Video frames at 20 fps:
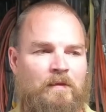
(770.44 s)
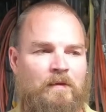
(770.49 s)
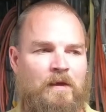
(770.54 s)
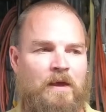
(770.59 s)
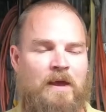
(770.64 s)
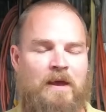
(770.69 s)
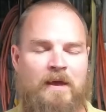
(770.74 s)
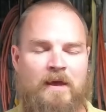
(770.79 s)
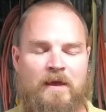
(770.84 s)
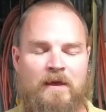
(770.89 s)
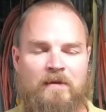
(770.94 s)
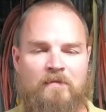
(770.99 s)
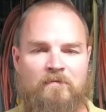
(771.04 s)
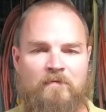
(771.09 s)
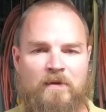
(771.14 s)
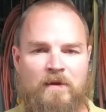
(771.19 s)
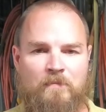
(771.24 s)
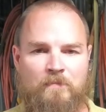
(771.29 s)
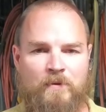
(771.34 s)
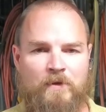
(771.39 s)
I have
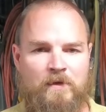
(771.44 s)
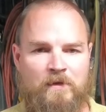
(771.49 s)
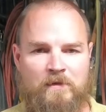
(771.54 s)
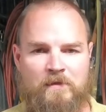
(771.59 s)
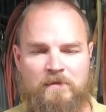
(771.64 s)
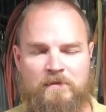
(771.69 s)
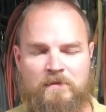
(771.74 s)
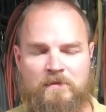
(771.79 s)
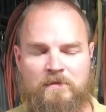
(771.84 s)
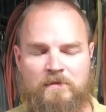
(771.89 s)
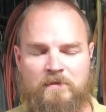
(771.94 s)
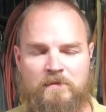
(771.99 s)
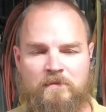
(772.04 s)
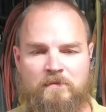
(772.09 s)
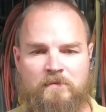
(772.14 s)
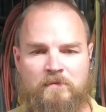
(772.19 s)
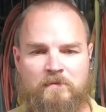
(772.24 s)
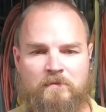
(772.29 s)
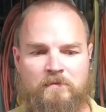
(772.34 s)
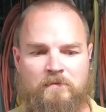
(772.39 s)
that peace.
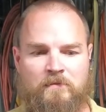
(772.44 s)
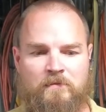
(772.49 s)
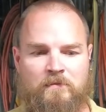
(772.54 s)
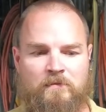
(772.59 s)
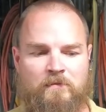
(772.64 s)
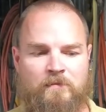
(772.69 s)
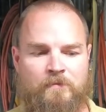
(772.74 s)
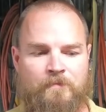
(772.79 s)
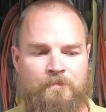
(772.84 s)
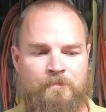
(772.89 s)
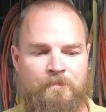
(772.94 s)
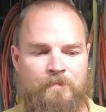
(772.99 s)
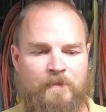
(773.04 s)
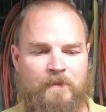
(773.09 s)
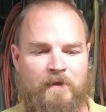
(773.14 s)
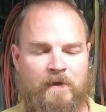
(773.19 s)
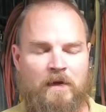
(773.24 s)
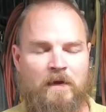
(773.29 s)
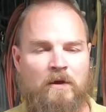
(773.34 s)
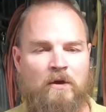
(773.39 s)

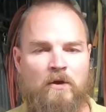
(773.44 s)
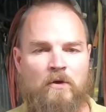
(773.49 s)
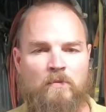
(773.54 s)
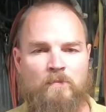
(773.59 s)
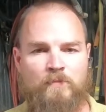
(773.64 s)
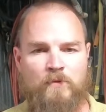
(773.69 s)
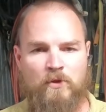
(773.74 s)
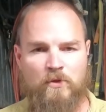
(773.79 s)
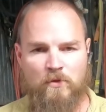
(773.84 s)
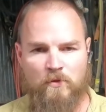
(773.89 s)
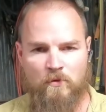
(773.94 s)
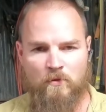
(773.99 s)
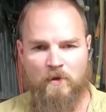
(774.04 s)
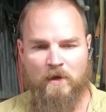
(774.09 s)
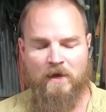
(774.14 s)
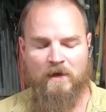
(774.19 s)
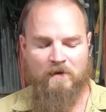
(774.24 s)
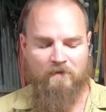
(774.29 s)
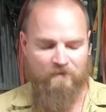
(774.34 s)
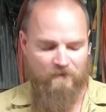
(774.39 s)
I hope you
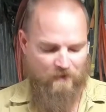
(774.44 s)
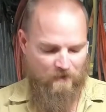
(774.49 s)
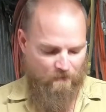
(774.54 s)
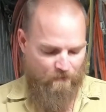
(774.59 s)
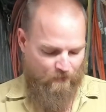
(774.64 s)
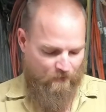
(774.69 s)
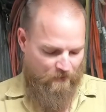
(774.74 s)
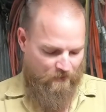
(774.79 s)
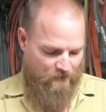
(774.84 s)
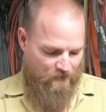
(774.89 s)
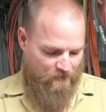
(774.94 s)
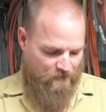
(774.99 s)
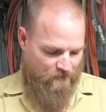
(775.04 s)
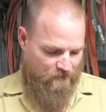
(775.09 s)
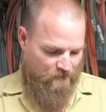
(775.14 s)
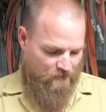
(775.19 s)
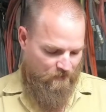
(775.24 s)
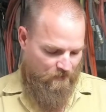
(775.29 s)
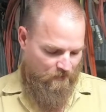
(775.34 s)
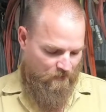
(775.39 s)
have that peace.